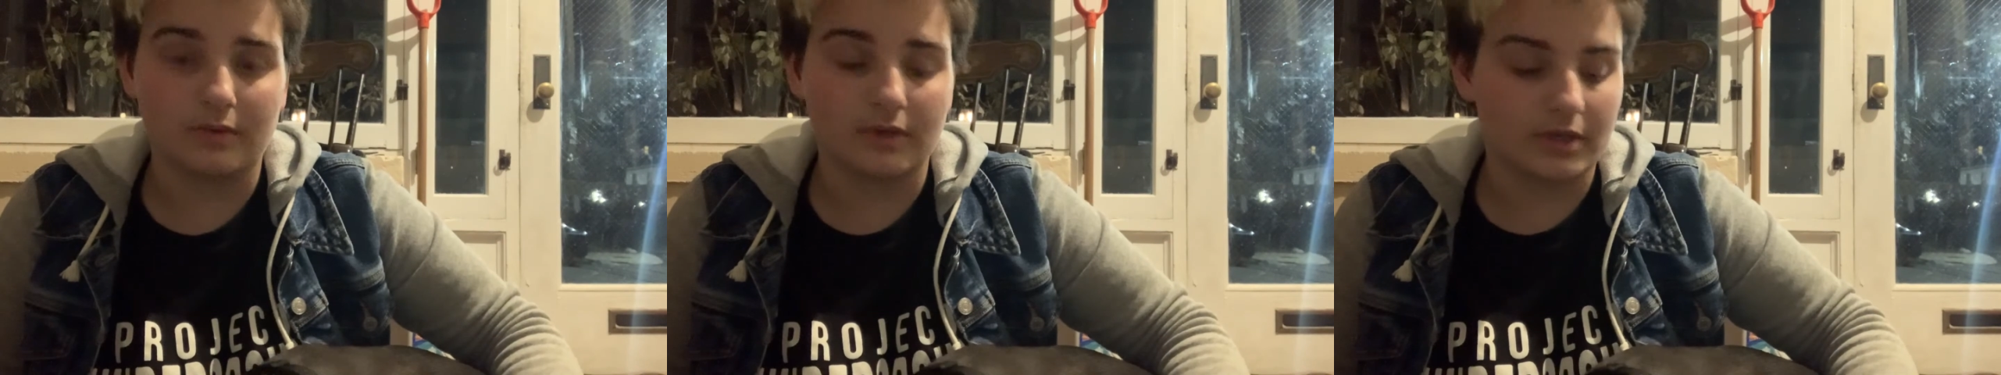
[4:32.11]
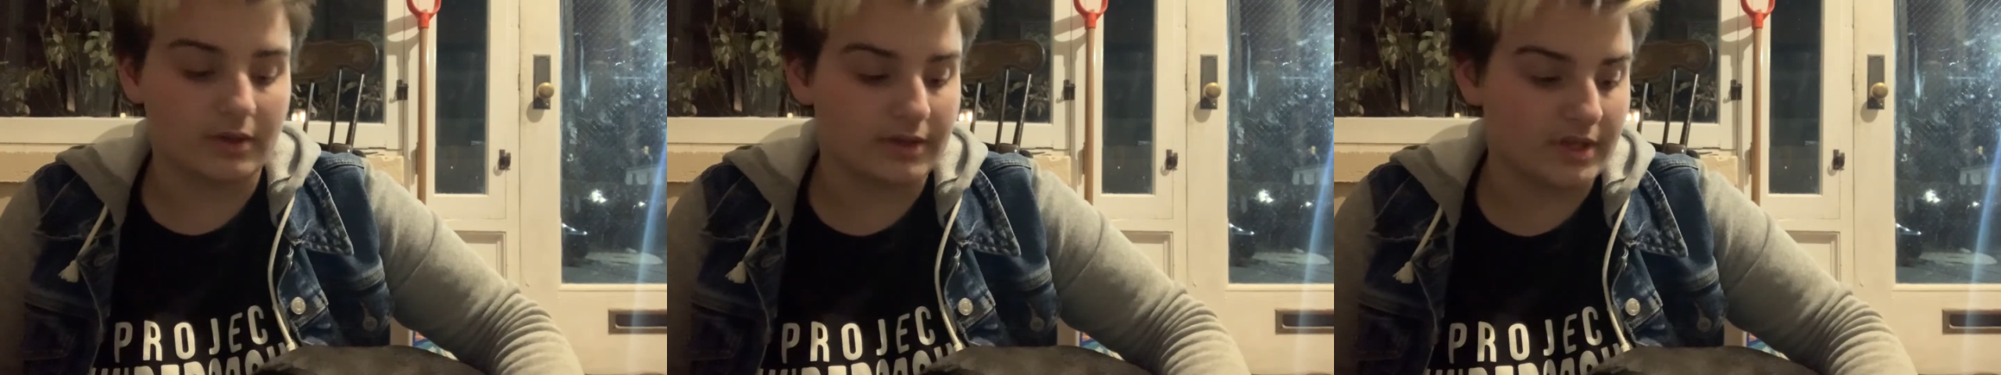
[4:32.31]

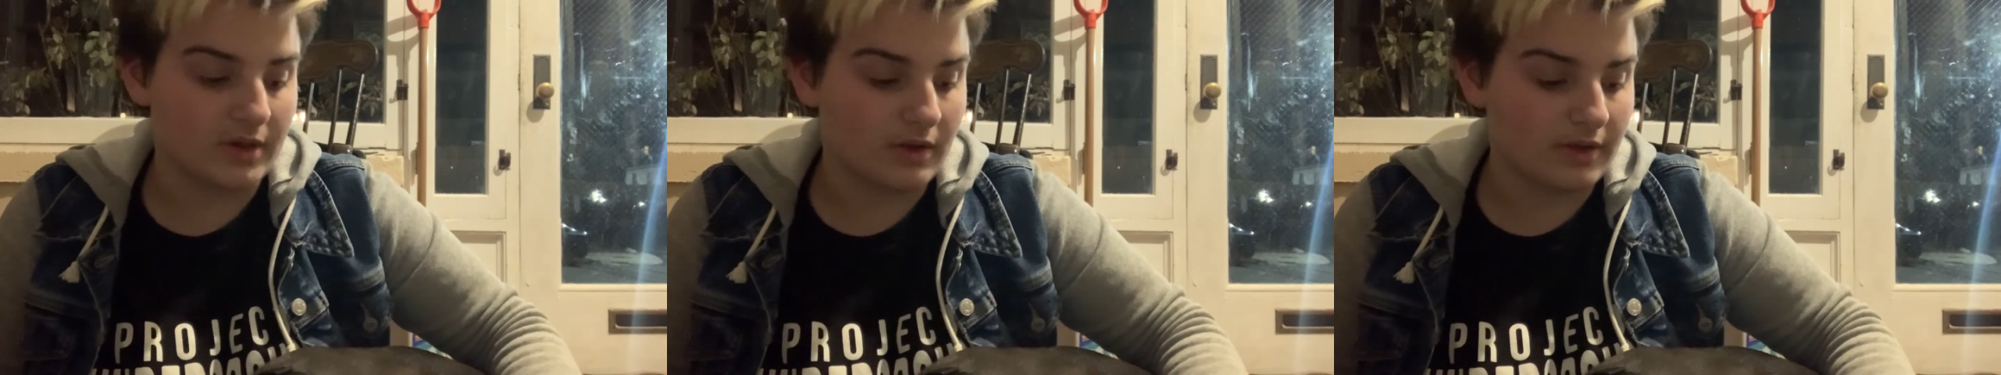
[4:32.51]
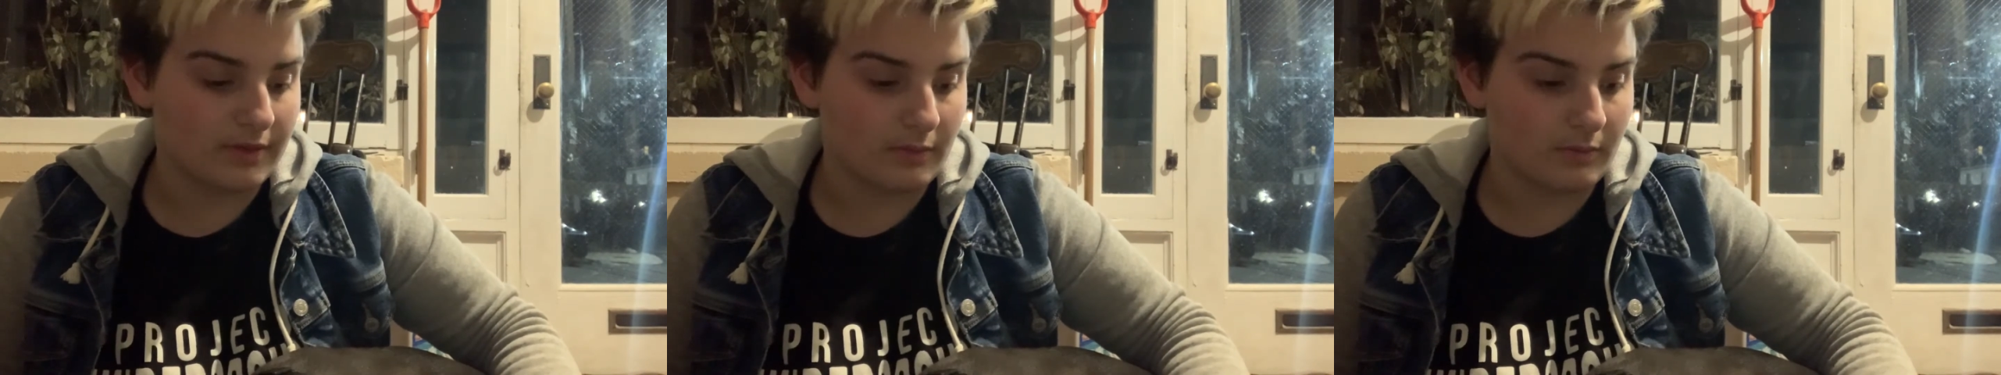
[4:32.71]
where
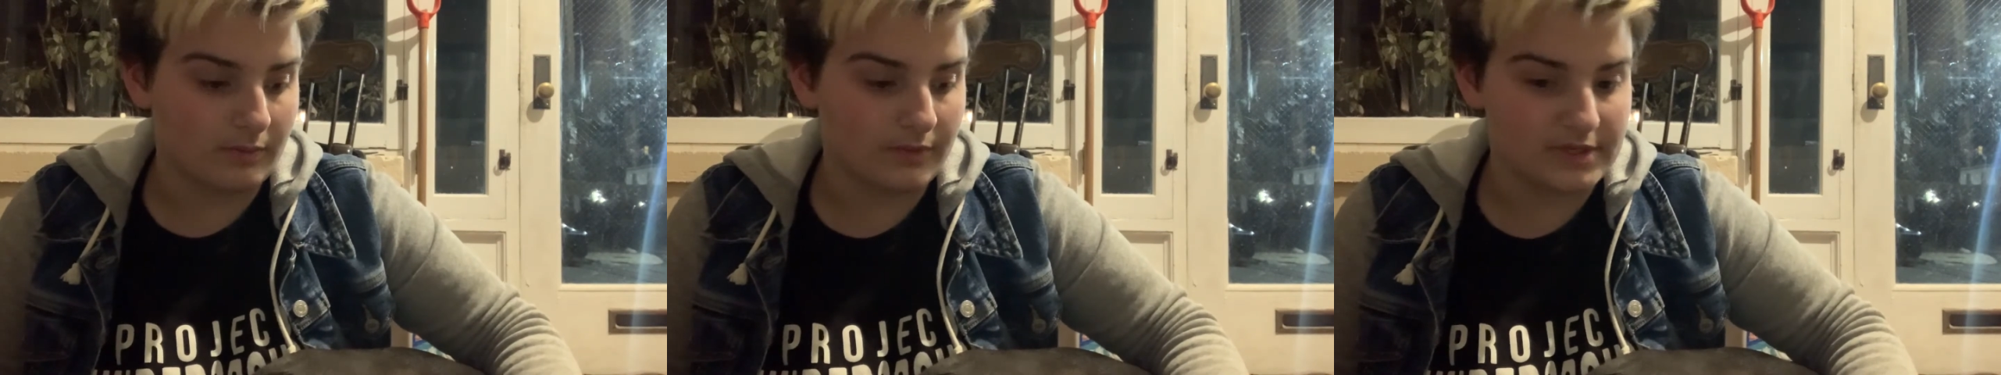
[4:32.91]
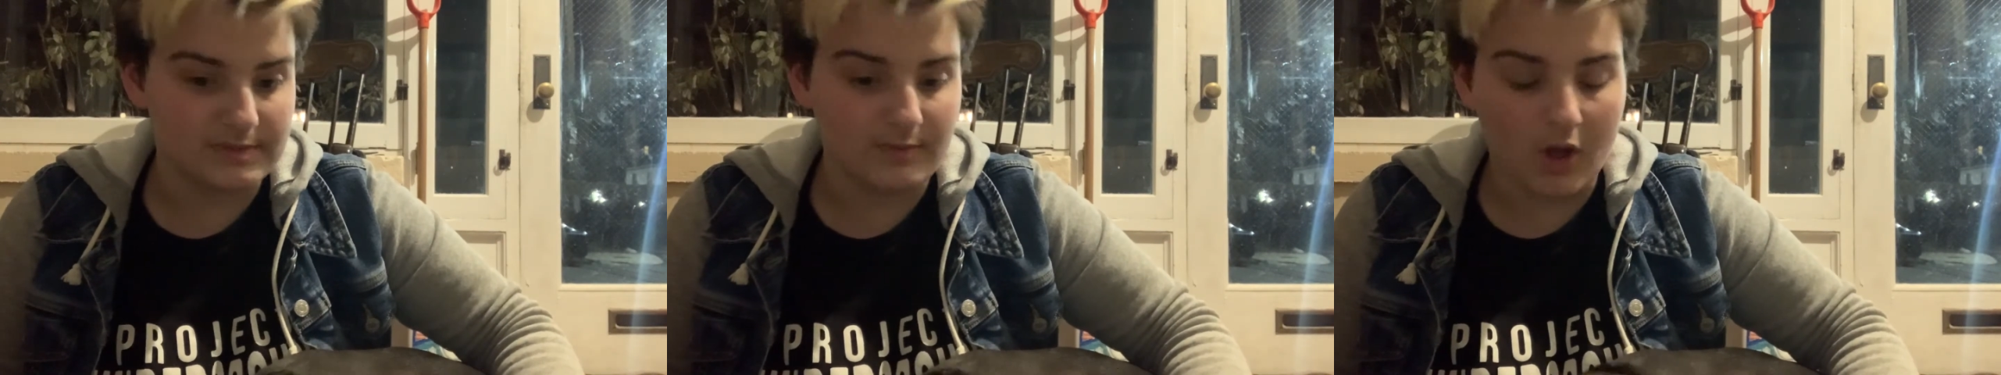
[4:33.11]

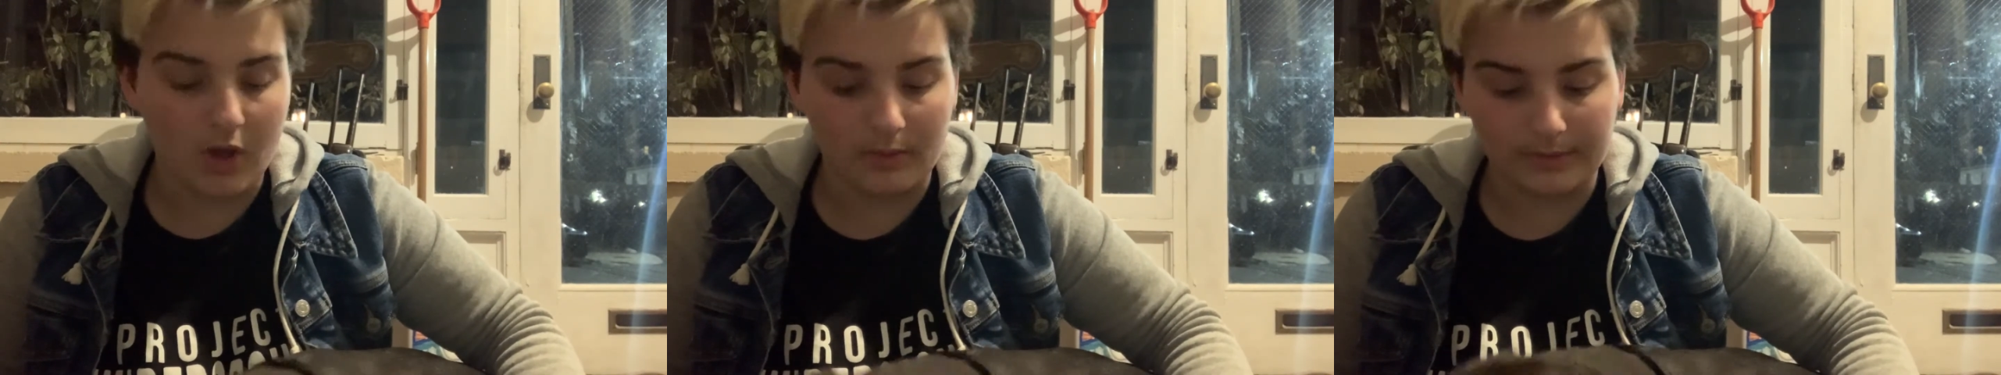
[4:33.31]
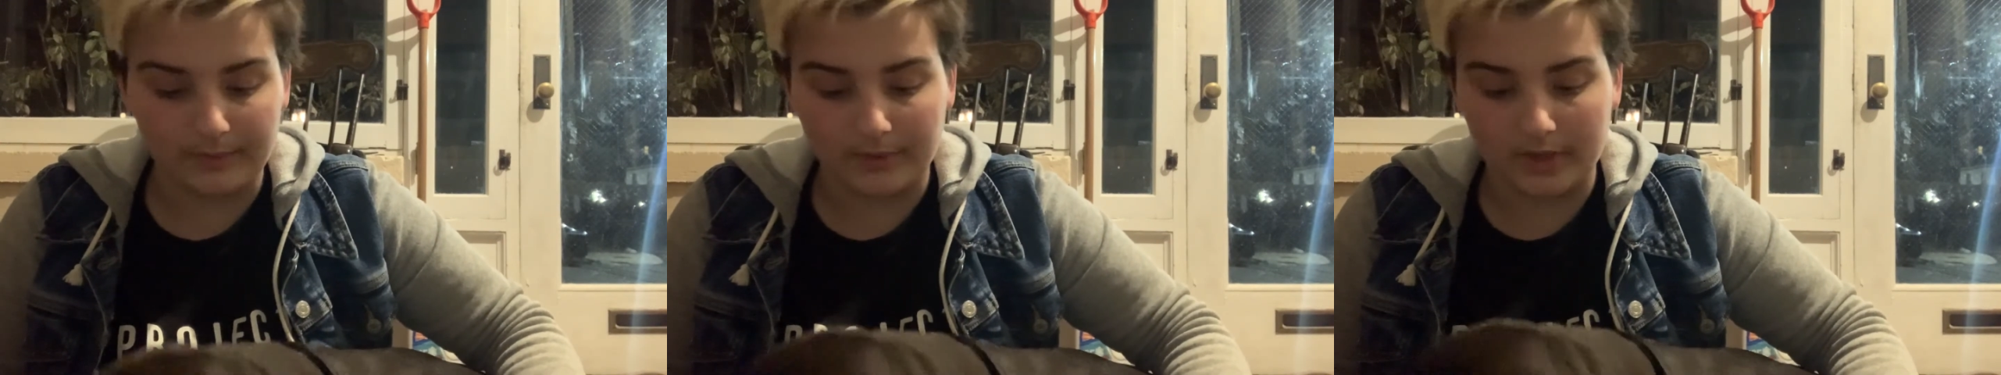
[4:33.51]
the small
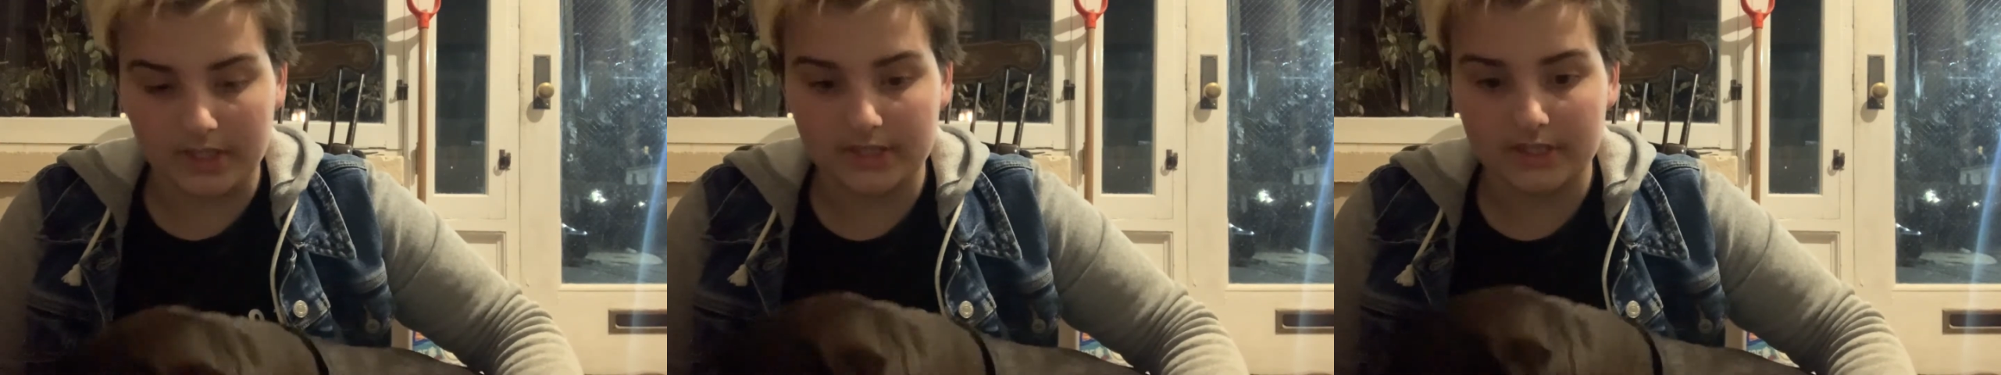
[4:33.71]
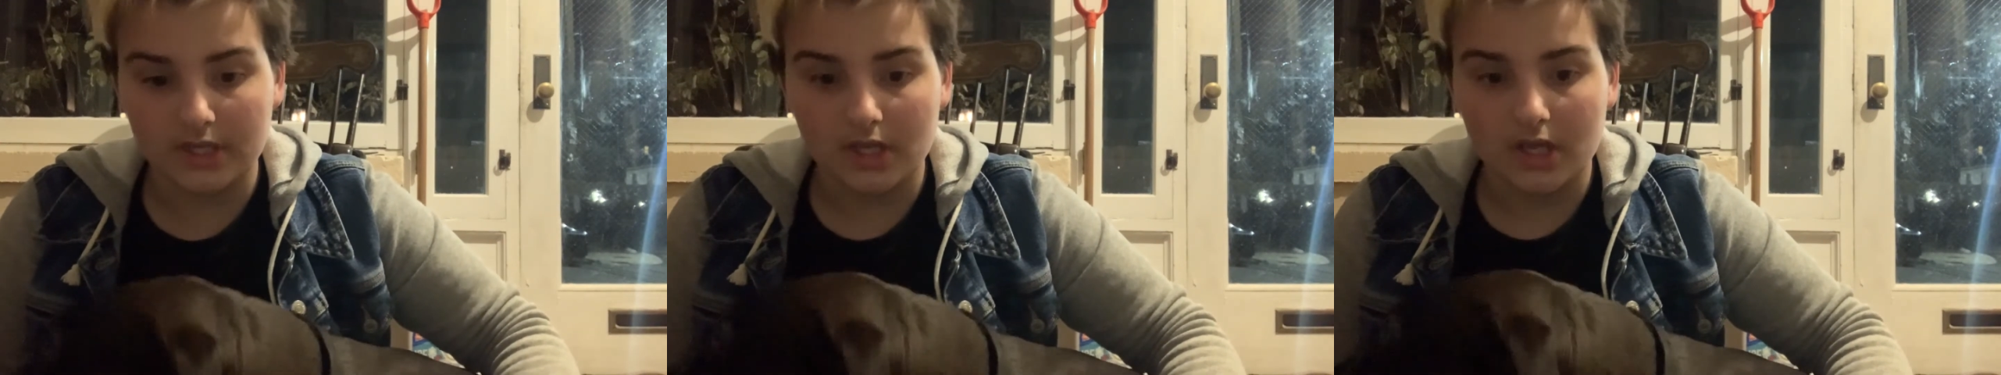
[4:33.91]
one was.